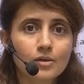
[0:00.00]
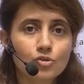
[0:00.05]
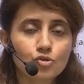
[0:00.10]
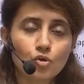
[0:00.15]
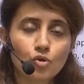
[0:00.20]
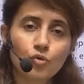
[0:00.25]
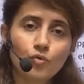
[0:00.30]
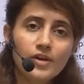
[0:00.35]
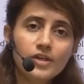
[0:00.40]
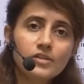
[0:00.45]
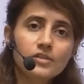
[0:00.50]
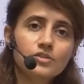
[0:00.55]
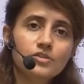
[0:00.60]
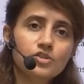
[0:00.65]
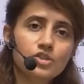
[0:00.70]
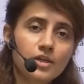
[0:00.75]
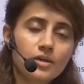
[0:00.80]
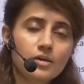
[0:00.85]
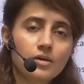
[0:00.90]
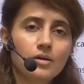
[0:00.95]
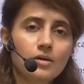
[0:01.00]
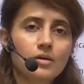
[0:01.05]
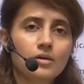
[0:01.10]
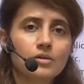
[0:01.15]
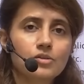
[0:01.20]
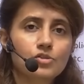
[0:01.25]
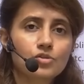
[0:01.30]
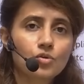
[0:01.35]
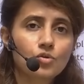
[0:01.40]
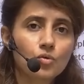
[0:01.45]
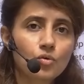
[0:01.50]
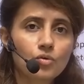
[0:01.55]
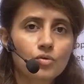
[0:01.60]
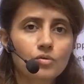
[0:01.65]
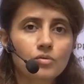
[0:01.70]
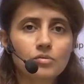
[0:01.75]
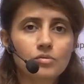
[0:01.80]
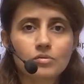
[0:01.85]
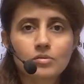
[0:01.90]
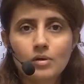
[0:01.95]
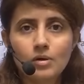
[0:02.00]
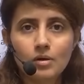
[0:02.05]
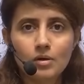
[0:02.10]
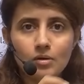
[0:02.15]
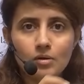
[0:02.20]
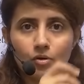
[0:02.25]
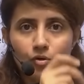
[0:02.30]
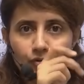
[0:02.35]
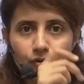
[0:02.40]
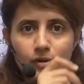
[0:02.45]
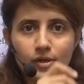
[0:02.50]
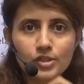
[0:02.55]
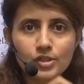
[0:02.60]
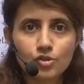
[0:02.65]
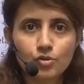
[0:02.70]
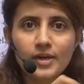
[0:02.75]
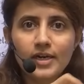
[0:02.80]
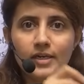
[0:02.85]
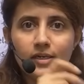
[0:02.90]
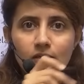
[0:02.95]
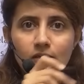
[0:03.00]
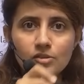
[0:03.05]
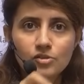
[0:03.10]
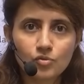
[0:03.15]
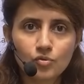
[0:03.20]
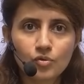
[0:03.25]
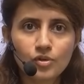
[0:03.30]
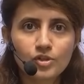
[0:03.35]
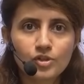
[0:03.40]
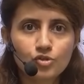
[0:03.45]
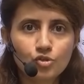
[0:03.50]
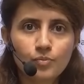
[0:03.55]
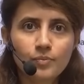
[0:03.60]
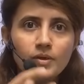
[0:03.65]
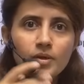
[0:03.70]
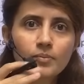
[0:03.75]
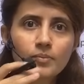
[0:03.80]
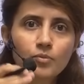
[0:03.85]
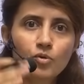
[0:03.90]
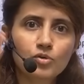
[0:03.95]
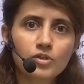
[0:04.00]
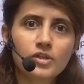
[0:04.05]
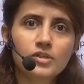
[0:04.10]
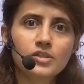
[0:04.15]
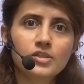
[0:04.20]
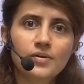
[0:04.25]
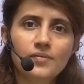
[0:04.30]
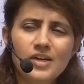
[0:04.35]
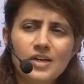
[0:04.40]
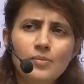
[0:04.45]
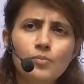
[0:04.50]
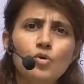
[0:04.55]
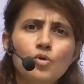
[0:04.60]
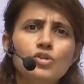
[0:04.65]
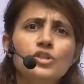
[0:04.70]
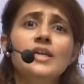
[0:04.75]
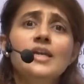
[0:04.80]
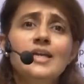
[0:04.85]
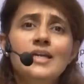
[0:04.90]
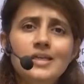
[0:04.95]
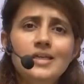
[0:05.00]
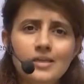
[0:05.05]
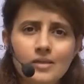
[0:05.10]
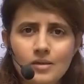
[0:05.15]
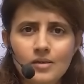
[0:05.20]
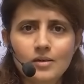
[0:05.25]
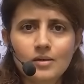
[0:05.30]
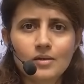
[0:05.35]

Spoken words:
So always check score of your resume, ATS score. It should be more than 70, more than 80.